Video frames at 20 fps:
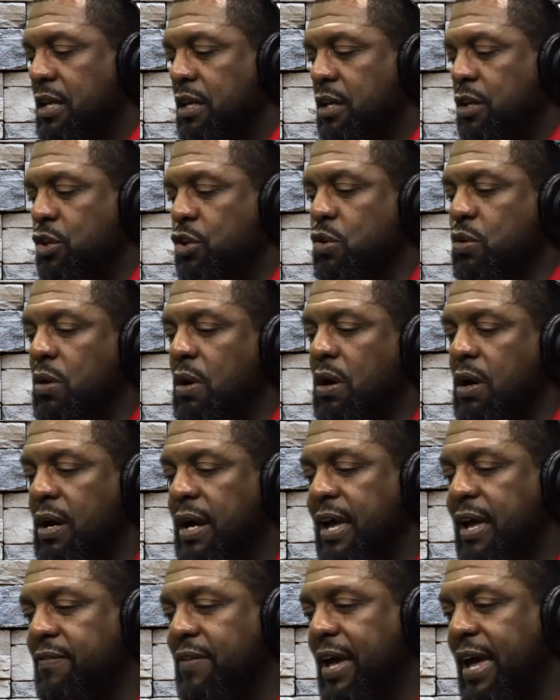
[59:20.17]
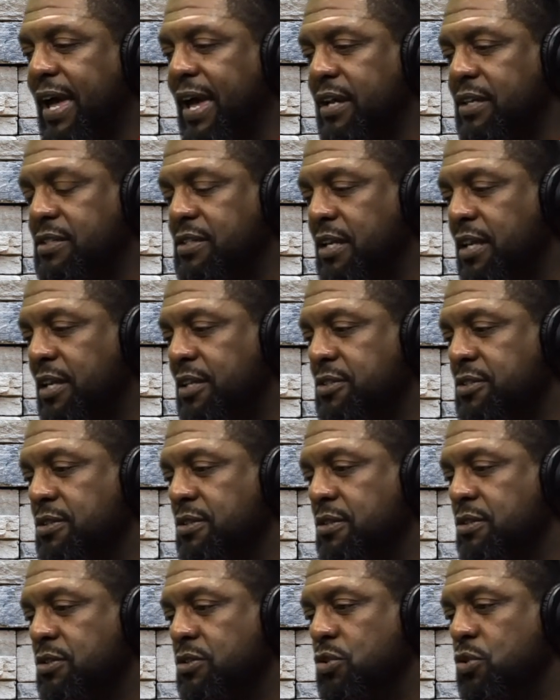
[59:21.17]
you all have access
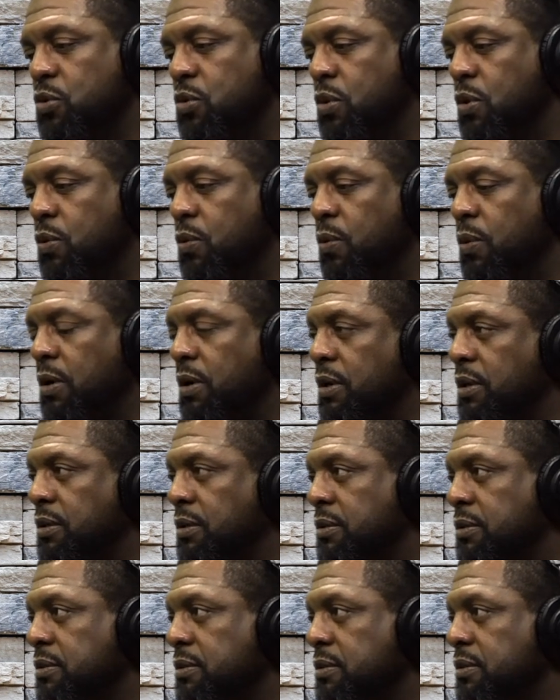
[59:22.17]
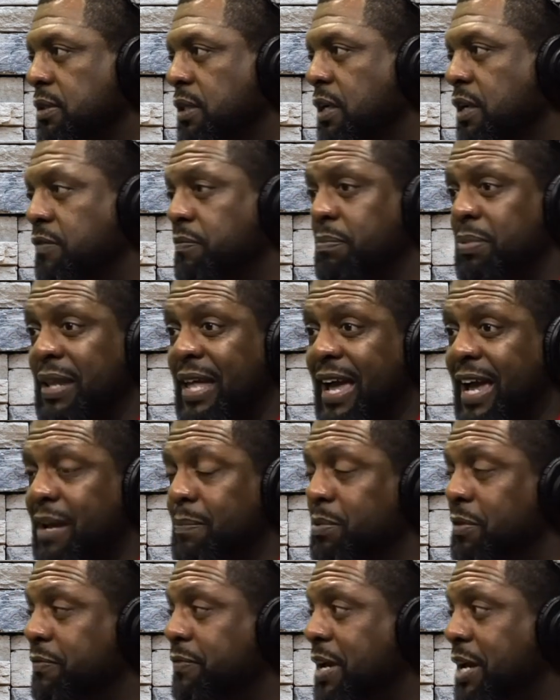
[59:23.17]
to a world of Black
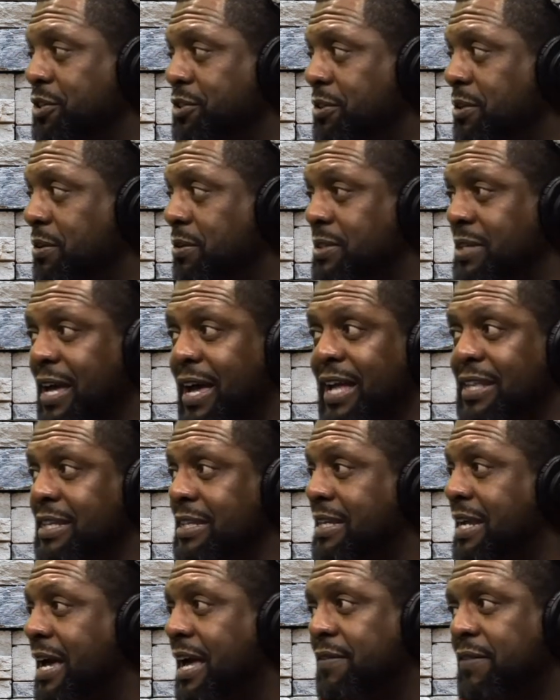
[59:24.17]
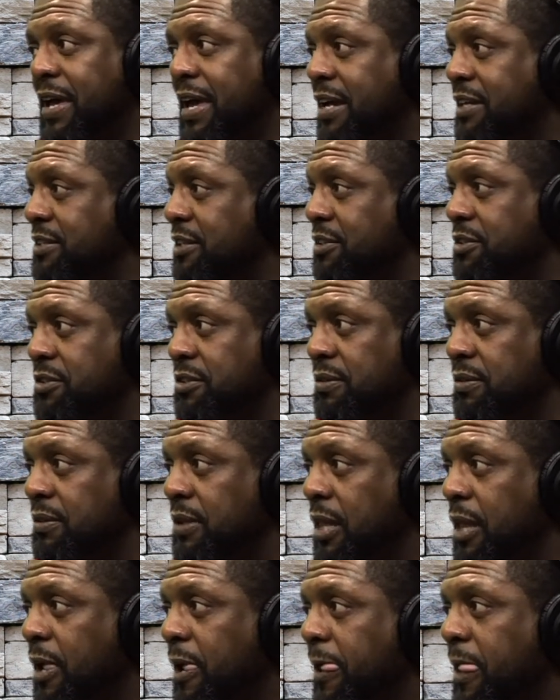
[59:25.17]
professionals that I did not have access to.
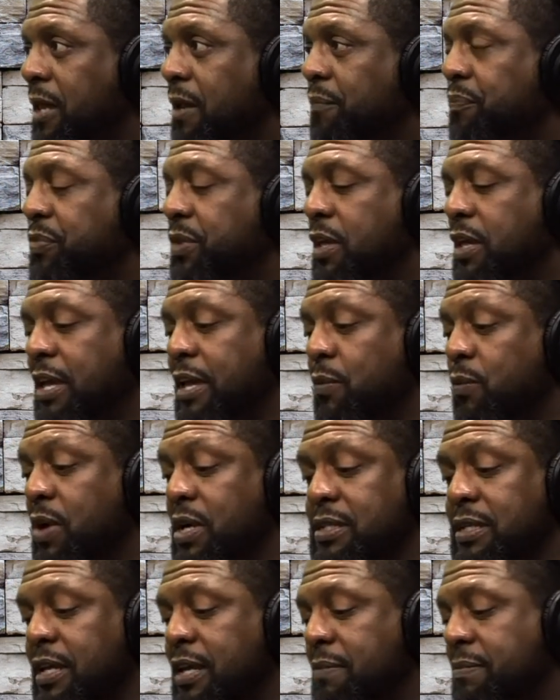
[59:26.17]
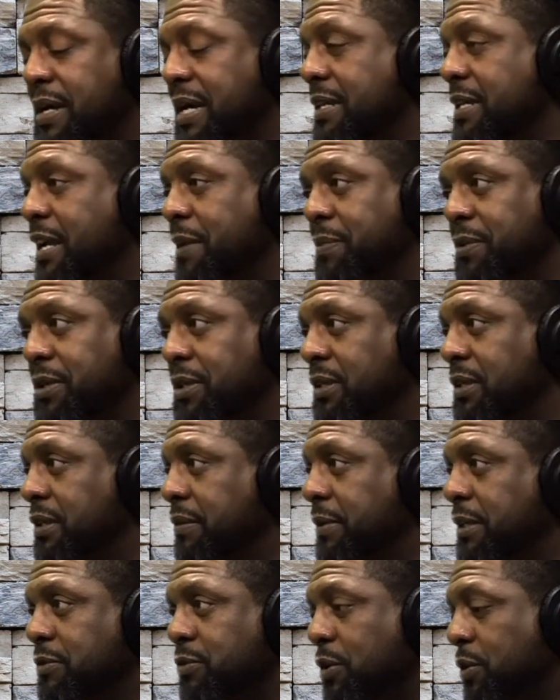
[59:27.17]
It wasn't in my neighborhood
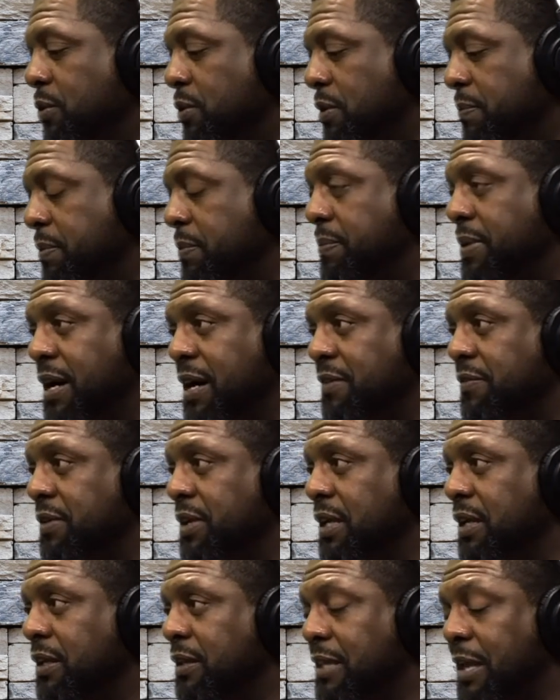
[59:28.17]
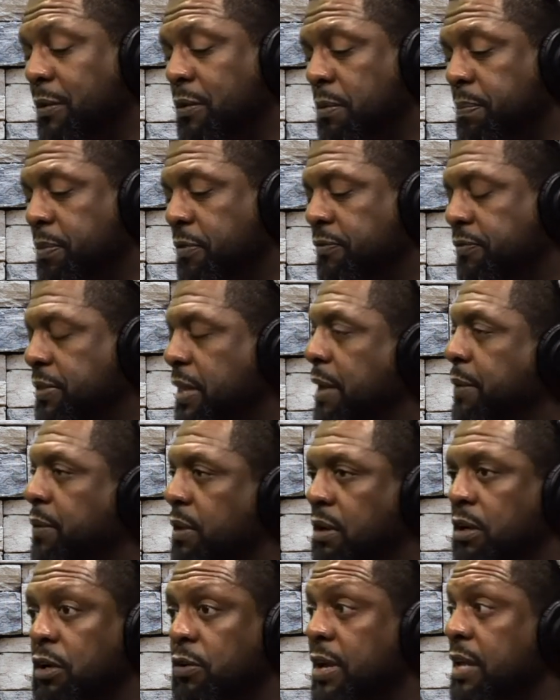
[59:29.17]
because we grew up in poverty. They
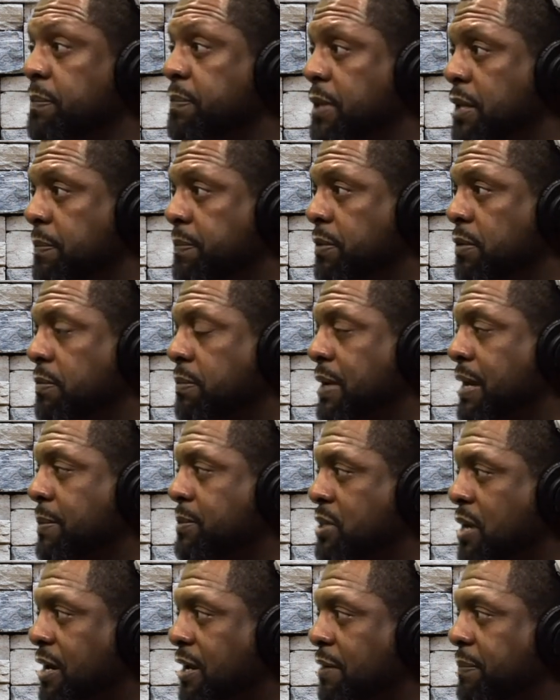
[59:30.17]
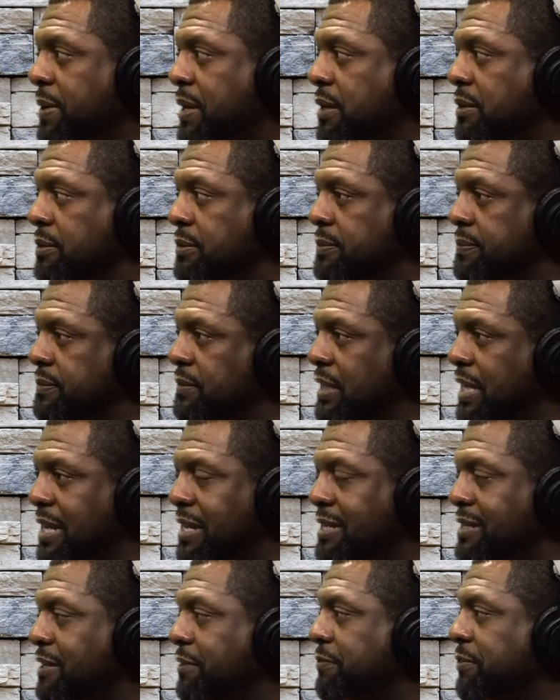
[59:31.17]
were great people, but I'm talking about at
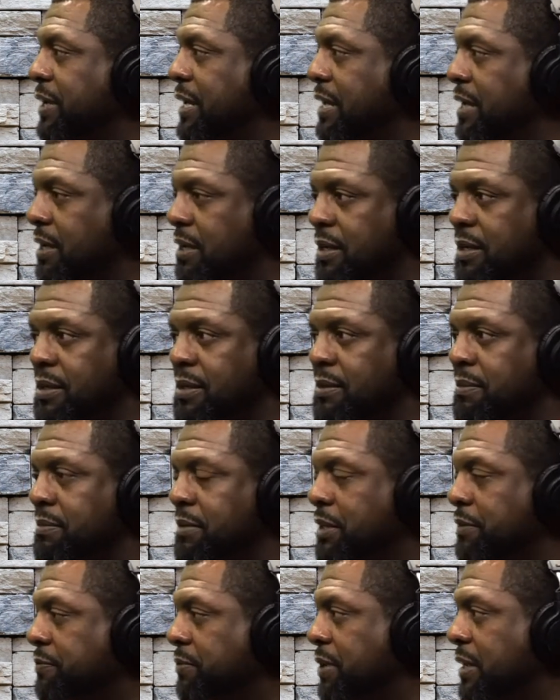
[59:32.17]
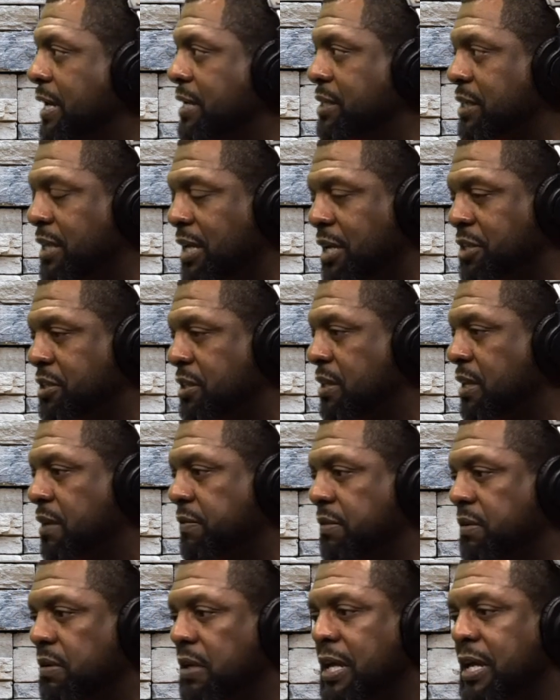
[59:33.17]
a different income, different education
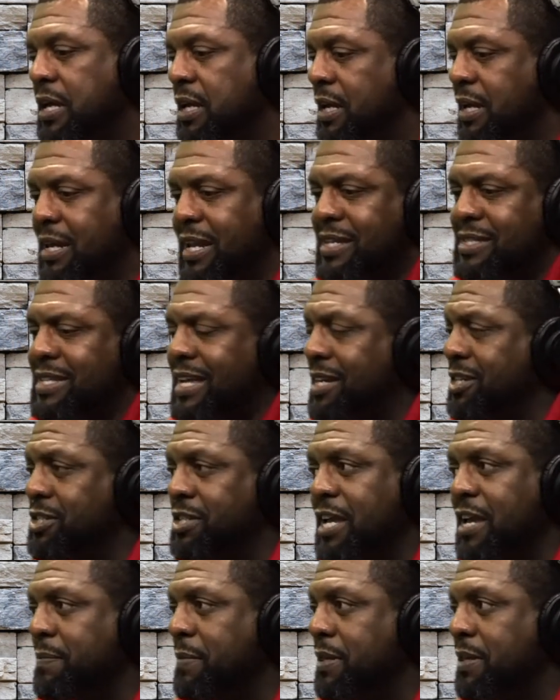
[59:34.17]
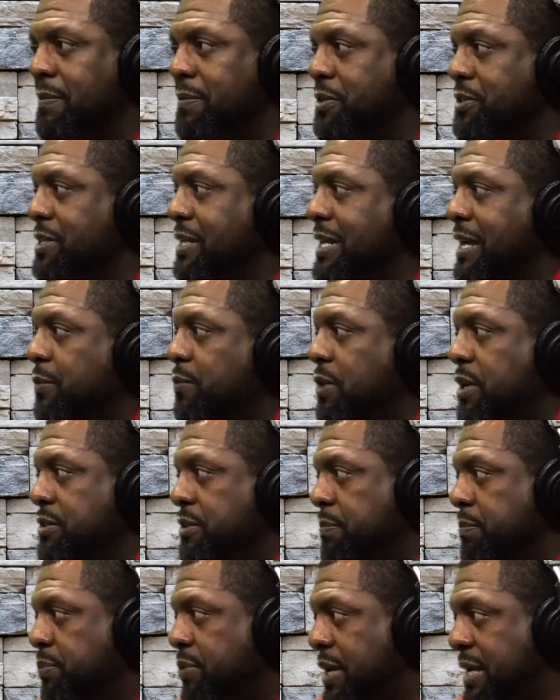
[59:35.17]
level. And that's not shaming them. I'm just saying that
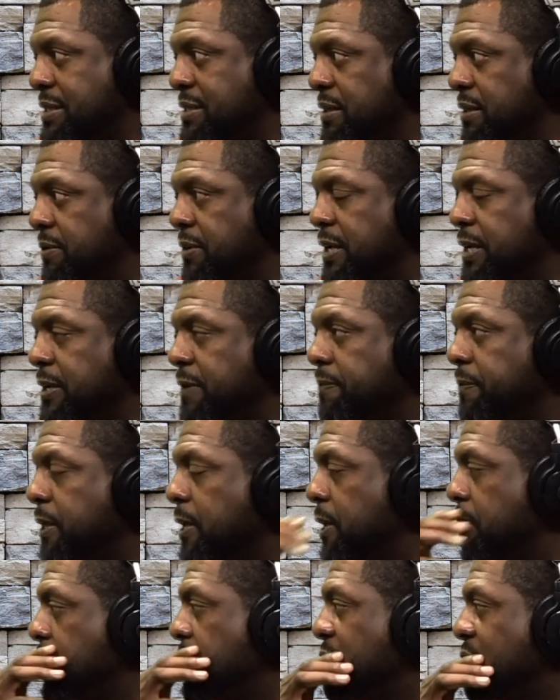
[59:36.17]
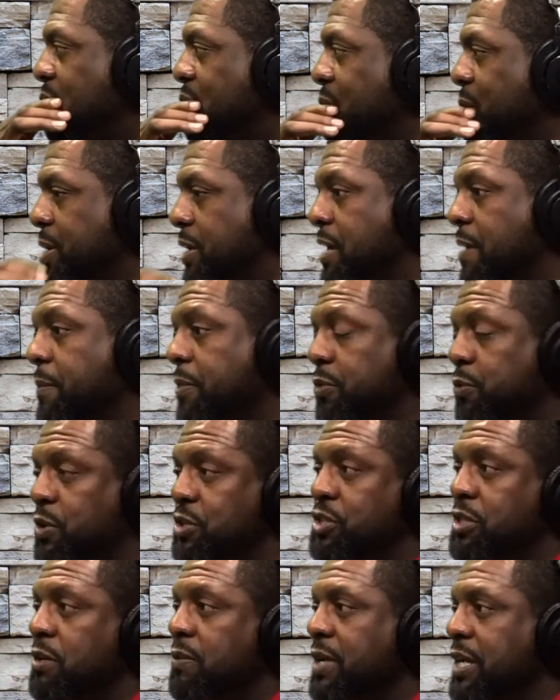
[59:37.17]
wasn't present, right? We were coming through a
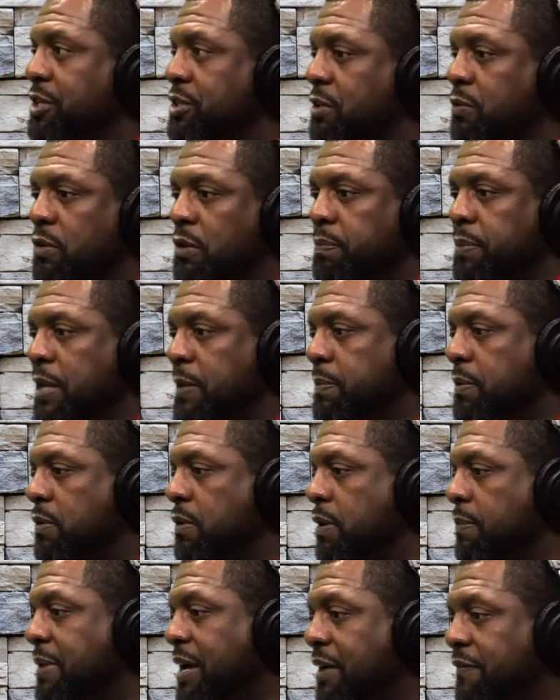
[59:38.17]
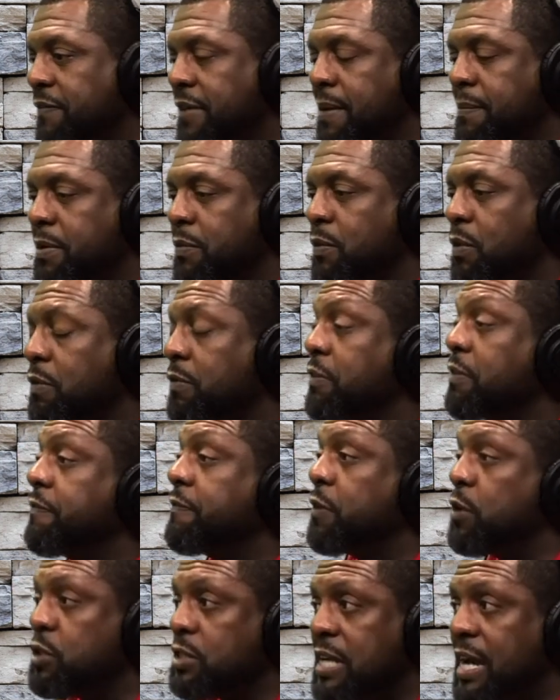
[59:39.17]
generation where people in my family were for the
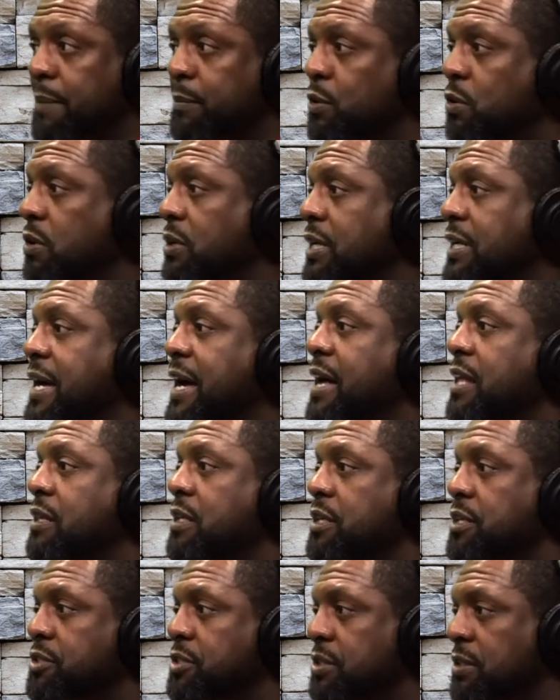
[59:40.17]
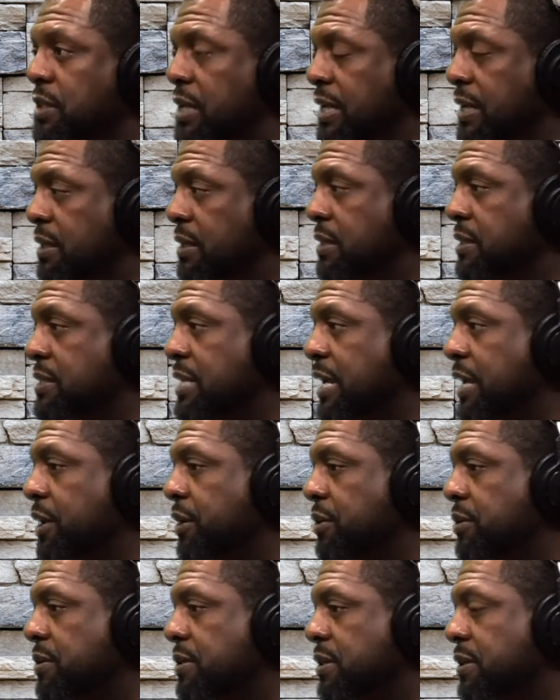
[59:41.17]
first time going to college and
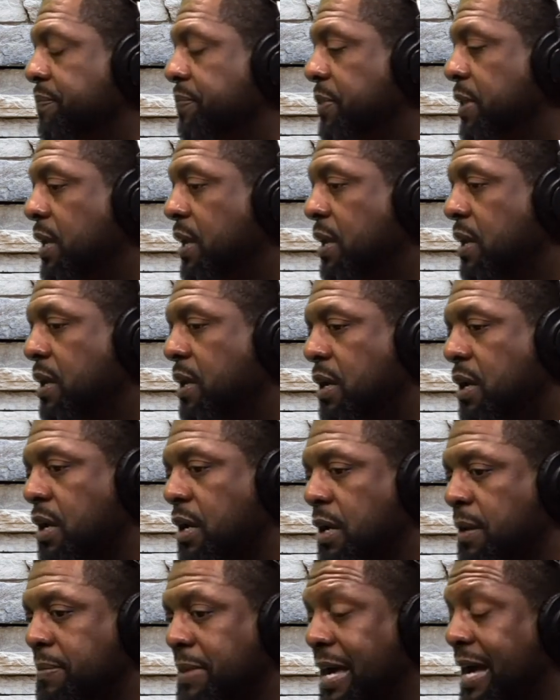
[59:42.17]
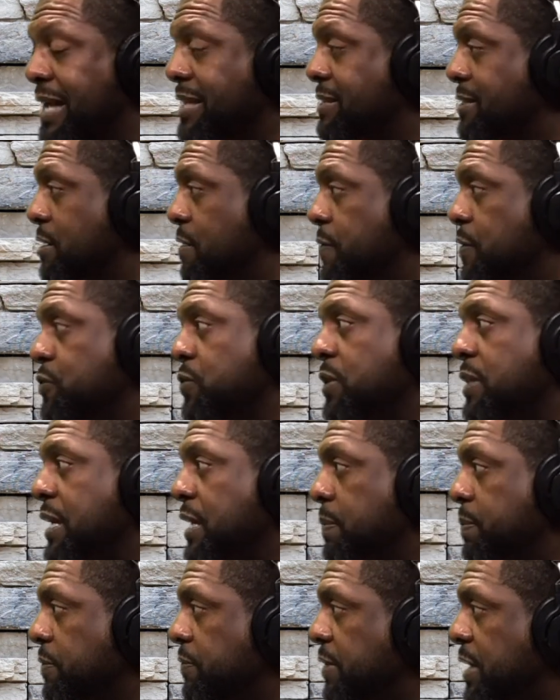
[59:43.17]
taking on non-service related